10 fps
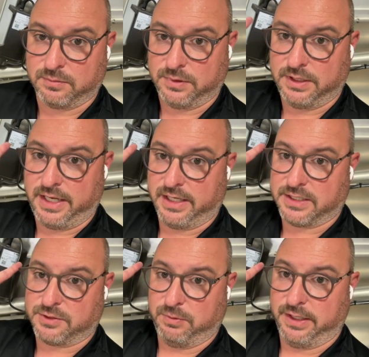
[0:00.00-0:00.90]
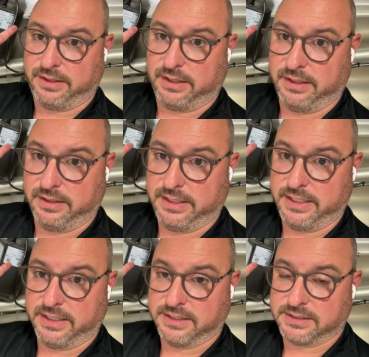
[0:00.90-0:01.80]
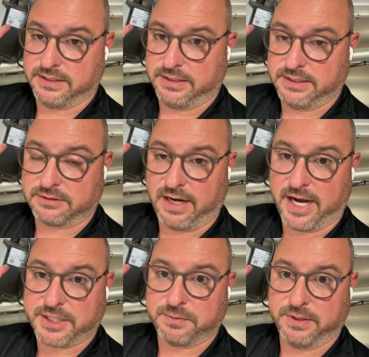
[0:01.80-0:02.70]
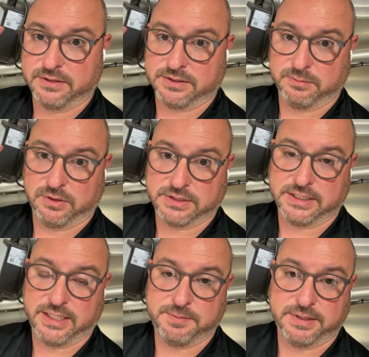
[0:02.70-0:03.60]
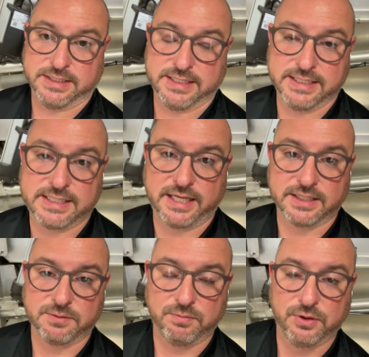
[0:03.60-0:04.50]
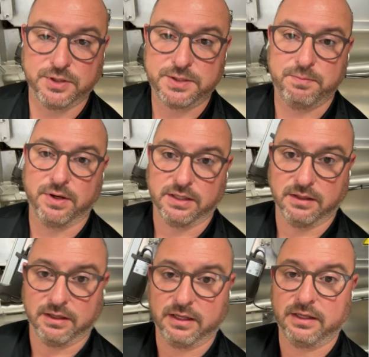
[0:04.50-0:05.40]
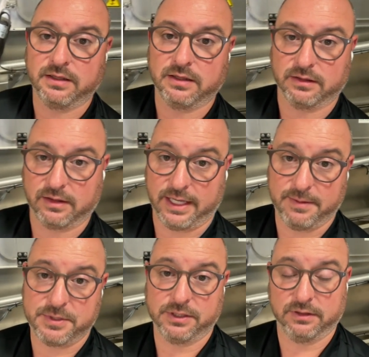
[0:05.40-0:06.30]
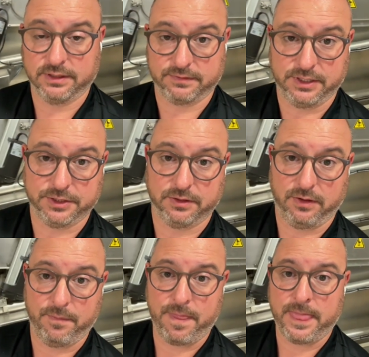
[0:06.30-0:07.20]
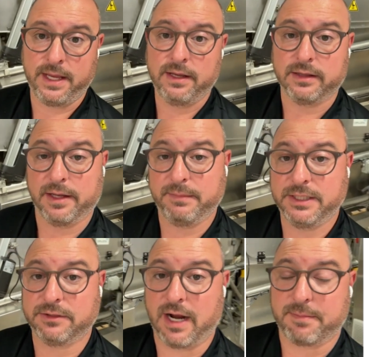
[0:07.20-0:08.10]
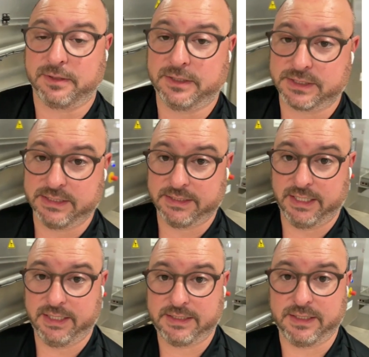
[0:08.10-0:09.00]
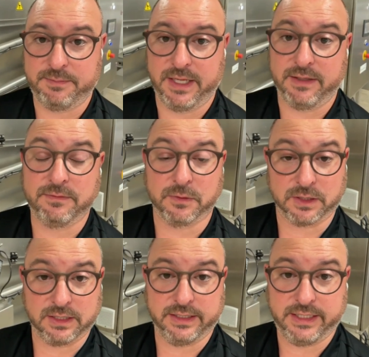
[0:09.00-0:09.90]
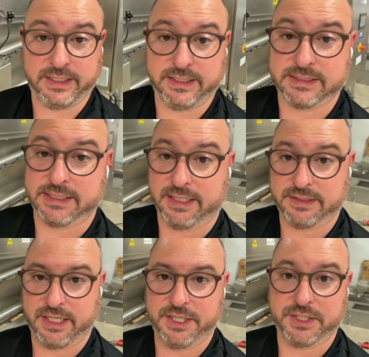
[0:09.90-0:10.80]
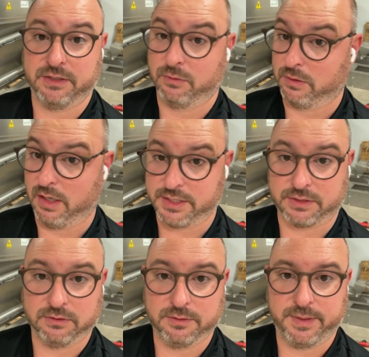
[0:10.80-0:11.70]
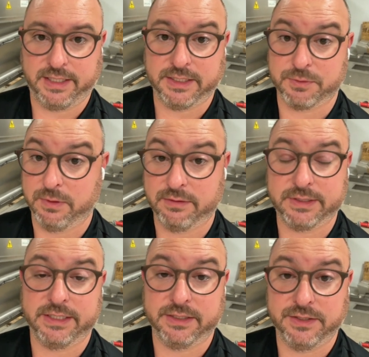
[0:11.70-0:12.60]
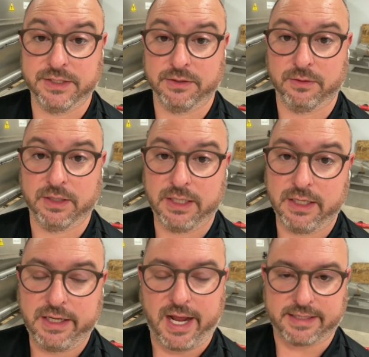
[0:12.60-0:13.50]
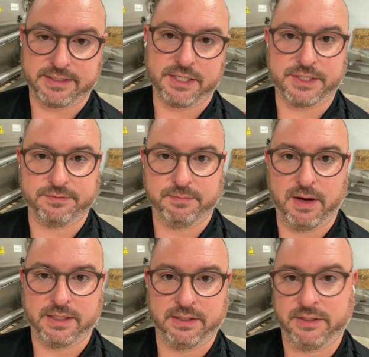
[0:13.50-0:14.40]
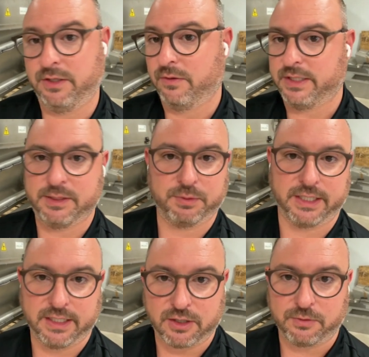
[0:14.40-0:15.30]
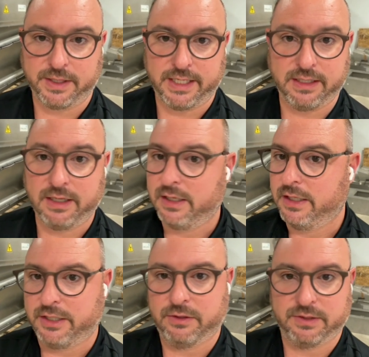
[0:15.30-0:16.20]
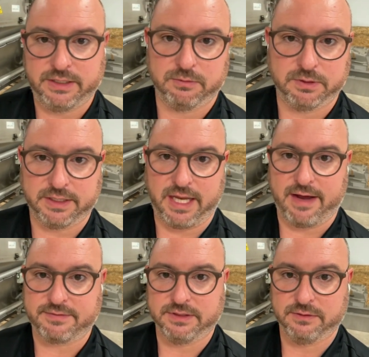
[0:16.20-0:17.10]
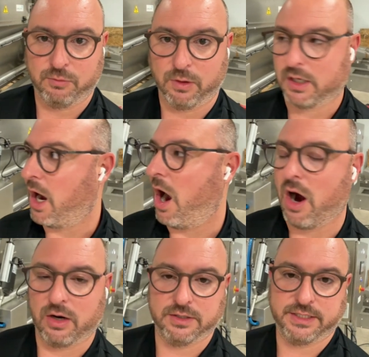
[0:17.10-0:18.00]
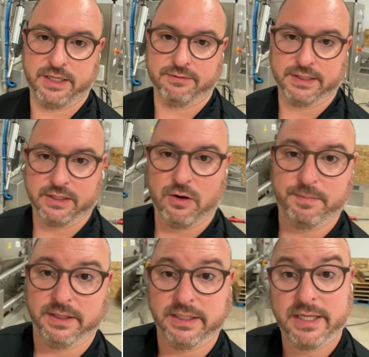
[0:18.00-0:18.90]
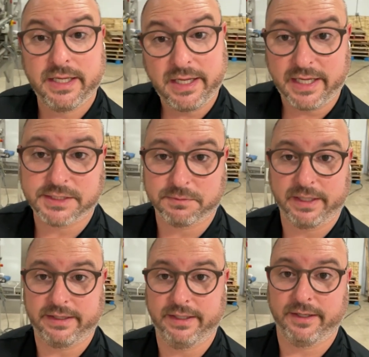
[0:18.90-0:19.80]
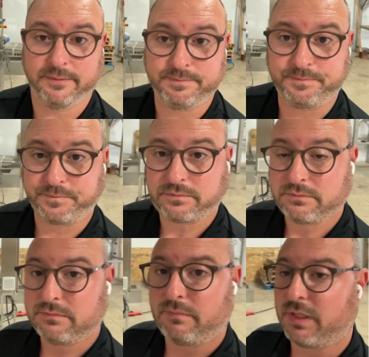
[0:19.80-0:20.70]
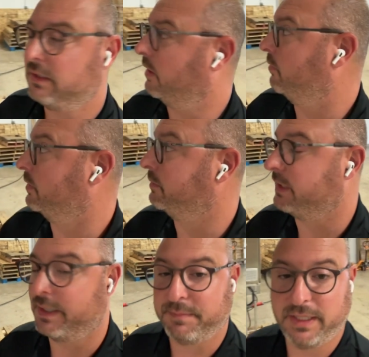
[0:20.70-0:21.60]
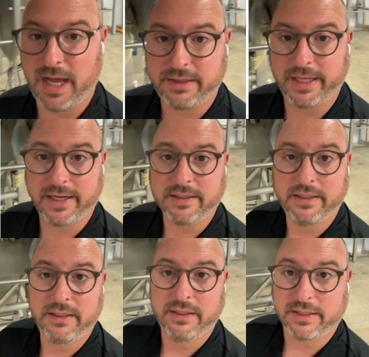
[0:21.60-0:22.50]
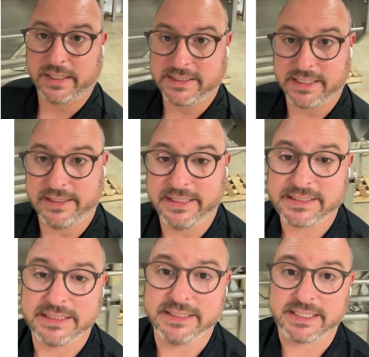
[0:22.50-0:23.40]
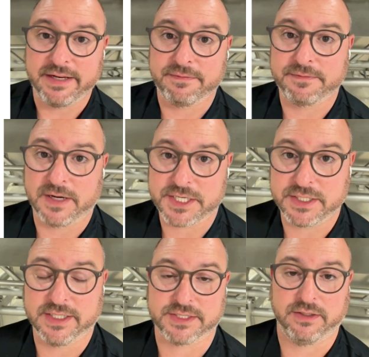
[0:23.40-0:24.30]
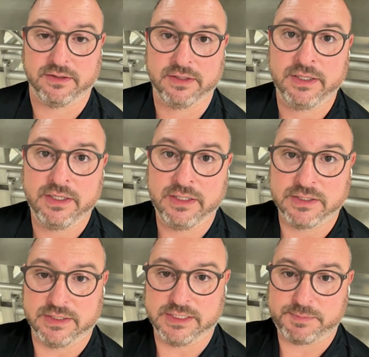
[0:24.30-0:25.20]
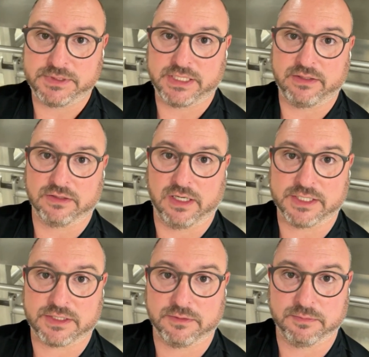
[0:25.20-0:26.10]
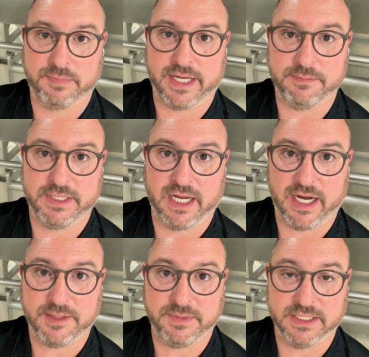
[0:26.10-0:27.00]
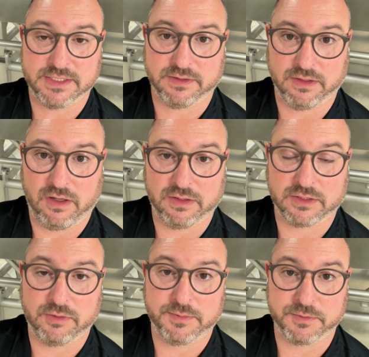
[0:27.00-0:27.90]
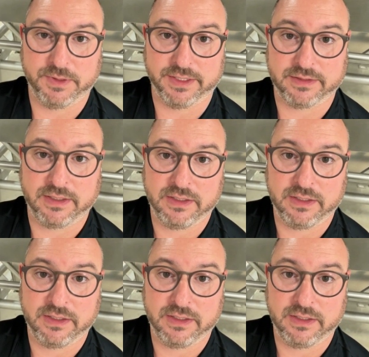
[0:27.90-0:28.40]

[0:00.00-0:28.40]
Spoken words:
enhanced with these. These are actuators on both sides because this has push button clamshell lift control. That means your operators can get into the bed for cleaning, sanitation, or Husker roll maintenance, whatever you need to do at the touch of a button. You don't need to bring in a crane. You don't need to really have to work hard to get everything open. It's right there. Now, when we get beyond that, like I said, this is a fresh Husker. So this particular Husker bed behind me is all equipped with